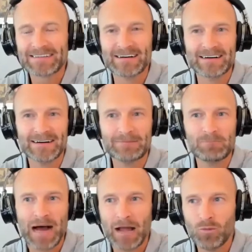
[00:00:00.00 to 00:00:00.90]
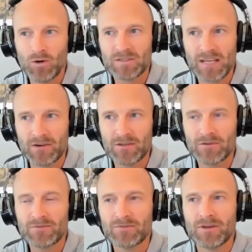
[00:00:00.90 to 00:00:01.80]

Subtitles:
I will tell you,